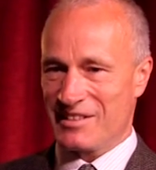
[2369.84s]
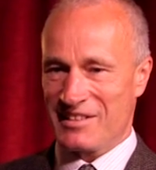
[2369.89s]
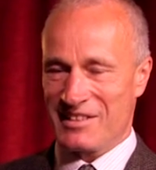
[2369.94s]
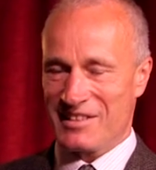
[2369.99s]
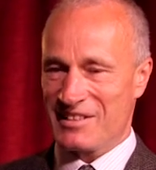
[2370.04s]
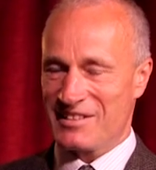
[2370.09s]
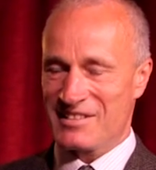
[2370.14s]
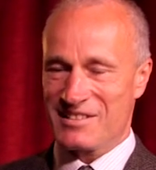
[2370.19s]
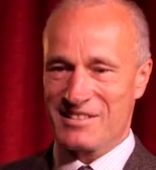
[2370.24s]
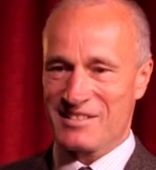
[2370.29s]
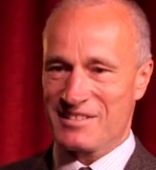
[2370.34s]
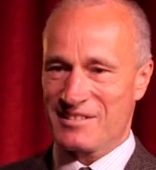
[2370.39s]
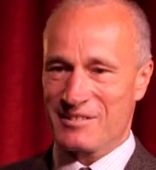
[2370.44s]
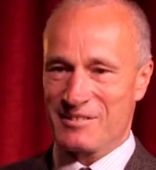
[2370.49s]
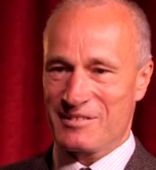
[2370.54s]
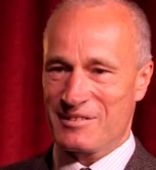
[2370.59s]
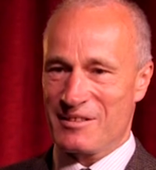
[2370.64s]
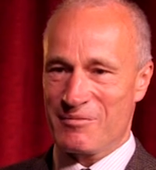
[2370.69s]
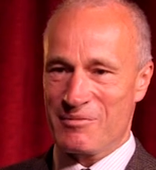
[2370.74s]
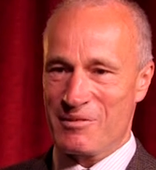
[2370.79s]

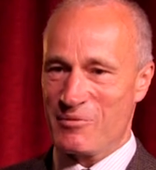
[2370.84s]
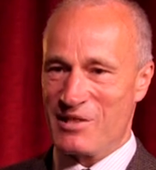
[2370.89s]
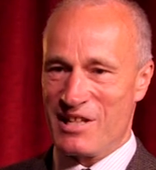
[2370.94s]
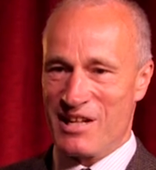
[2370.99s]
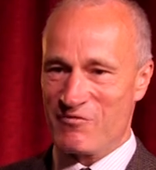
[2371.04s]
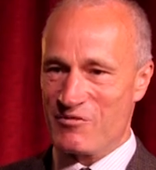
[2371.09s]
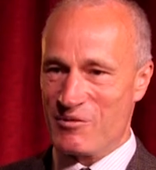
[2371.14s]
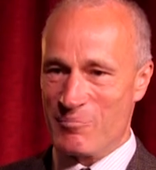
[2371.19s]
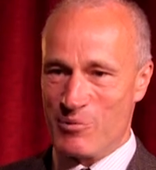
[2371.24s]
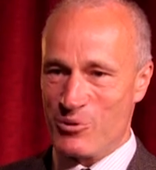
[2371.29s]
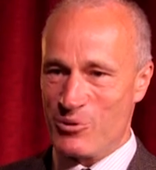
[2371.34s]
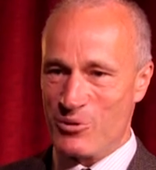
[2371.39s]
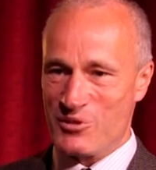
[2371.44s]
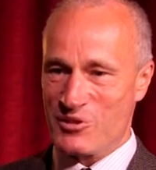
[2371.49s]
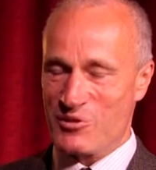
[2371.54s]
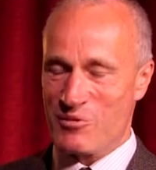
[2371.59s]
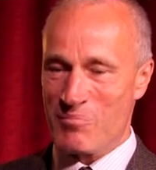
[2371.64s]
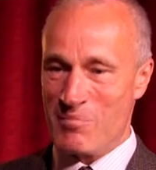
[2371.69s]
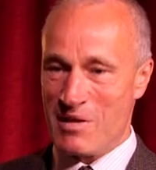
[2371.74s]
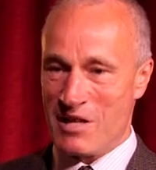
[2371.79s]
I mean, we have to pause
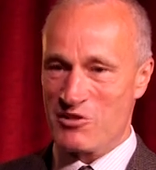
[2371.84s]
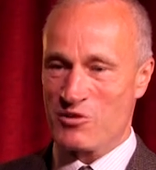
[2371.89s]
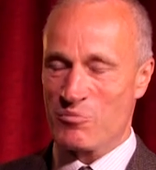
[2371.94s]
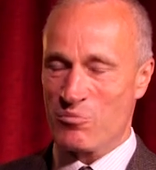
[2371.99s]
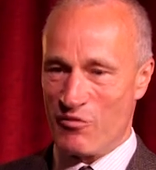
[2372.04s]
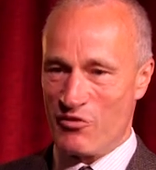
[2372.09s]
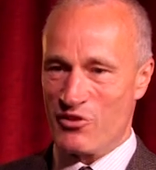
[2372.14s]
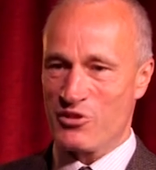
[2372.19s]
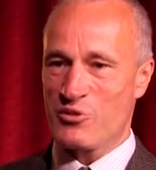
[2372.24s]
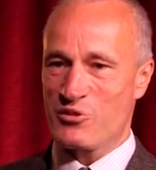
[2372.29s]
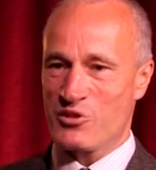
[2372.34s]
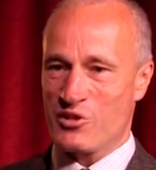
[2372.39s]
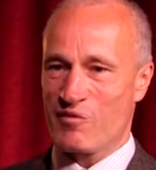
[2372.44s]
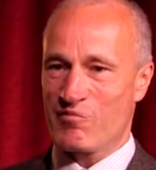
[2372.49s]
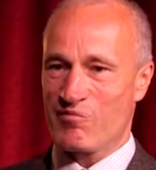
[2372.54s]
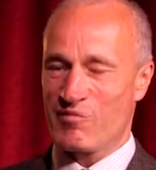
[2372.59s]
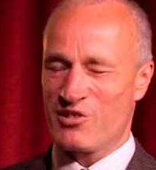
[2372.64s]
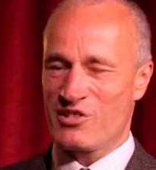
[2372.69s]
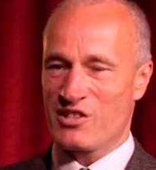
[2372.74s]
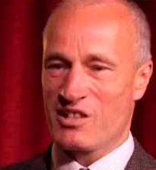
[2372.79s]
to imagine what the news
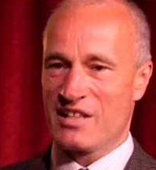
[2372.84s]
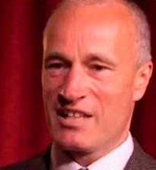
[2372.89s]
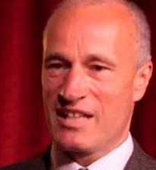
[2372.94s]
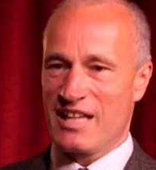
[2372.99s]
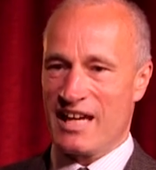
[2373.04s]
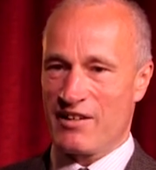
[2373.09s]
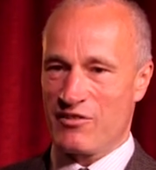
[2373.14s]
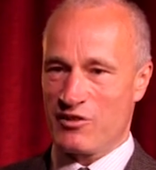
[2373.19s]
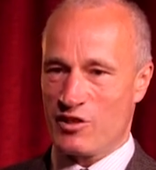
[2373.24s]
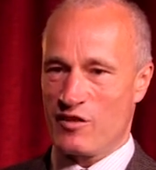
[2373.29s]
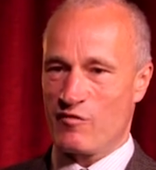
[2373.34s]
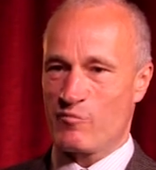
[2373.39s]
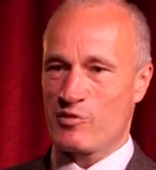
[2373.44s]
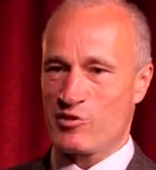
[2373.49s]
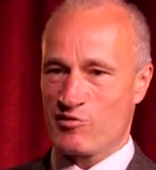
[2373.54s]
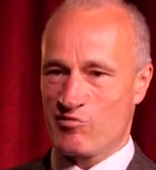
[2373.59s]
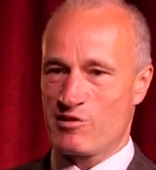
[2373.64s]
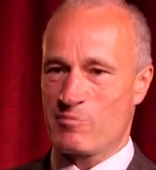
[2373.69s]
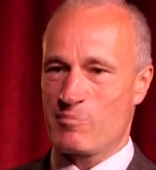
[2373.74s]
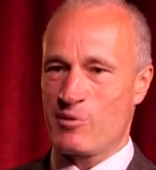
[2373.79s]
coverage and the
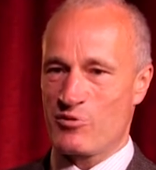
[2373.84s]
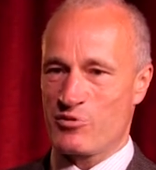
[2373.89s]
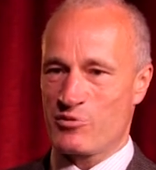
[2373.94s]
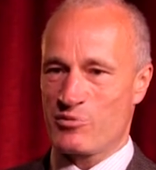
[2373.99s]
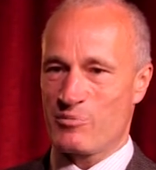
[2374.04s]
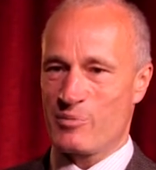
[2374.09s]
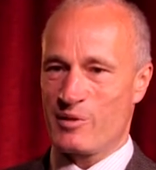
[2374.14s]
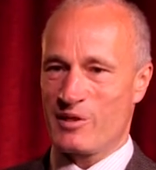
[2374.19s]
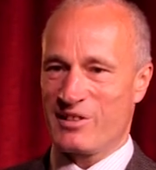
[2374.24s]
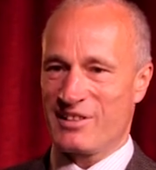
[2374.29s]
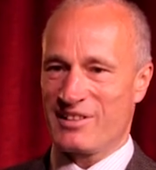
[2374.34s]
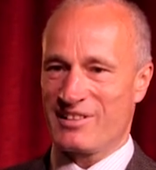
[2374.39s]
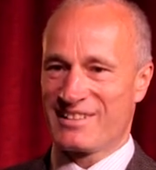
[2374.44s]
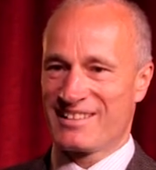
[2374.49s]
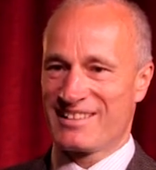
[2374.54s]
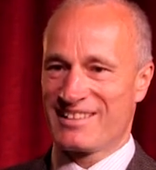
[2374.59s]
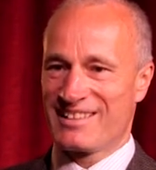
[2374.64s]
government's response would be.